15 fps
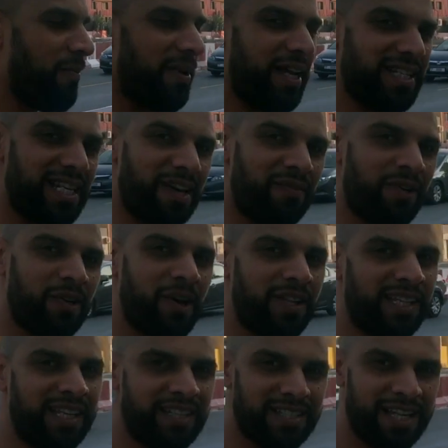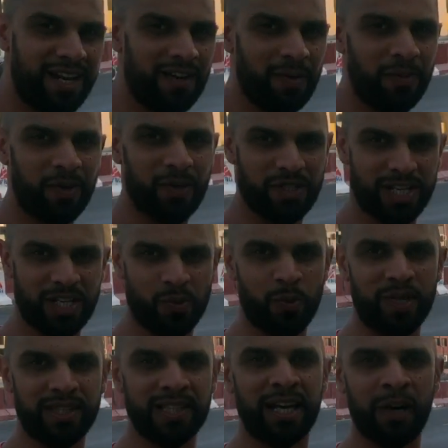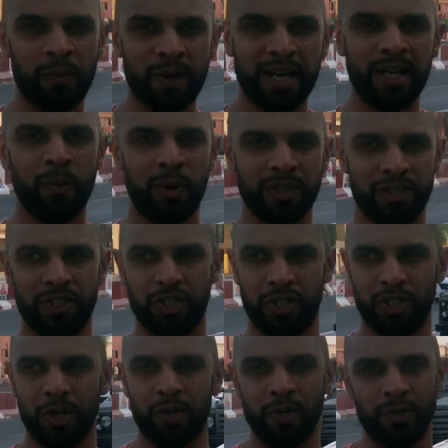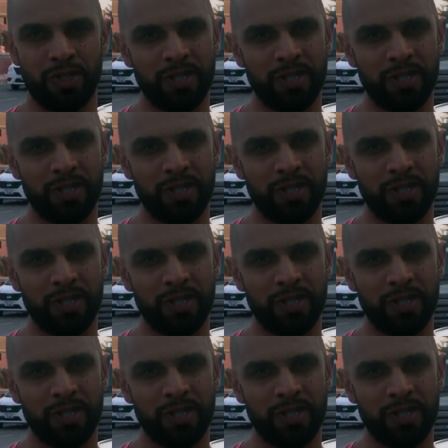Let's have a look at the interior, because that's one thing I really wanted to show you,